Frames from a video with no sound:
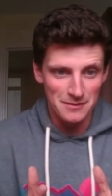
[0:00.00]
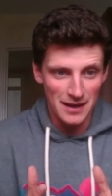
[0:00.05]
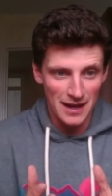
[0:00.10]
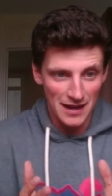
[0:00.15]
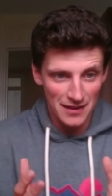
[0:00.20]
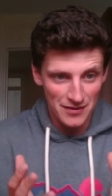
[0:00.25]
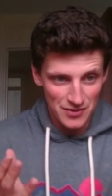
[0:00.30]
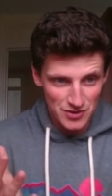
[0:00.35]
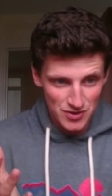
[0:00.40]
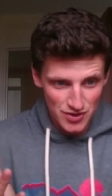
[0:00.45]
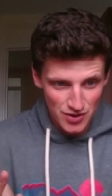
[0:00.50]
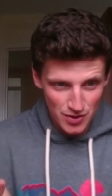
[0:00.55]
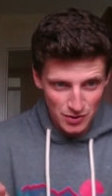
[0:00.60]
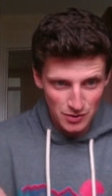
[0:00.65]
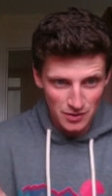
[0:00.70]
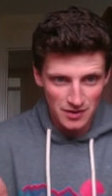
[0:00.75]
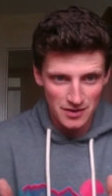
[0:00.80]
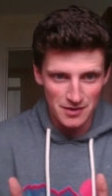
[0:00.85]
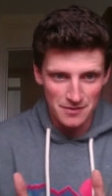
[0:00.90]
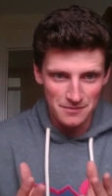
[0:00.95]
and the two
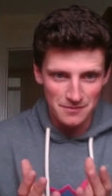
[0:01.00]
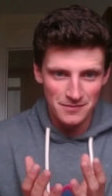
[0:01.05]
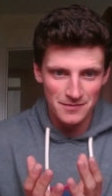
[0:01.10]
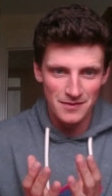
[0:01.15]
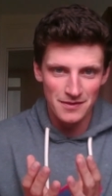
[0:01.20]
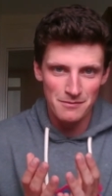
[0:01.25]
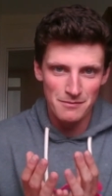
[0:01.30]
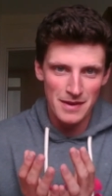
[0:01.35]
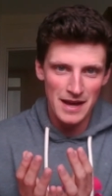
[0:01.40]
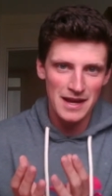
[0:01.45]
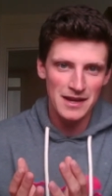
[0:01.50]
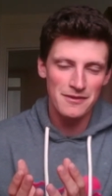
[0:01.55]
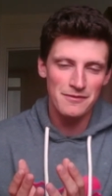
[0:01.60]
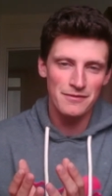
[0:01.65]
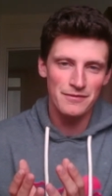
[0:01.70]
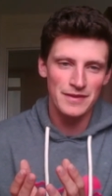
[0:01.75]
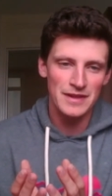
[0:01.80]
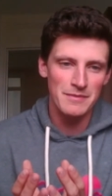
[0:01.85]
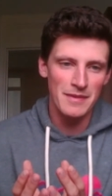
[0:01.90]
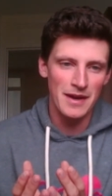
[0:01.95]
of them, male and
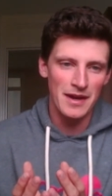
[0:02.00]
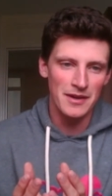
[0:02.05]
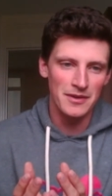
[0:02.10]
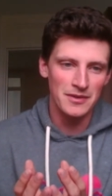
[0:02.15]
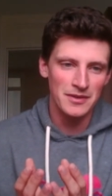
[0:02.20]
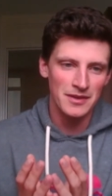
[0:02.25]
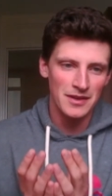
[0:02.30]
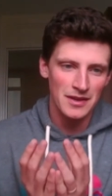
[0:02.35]
female,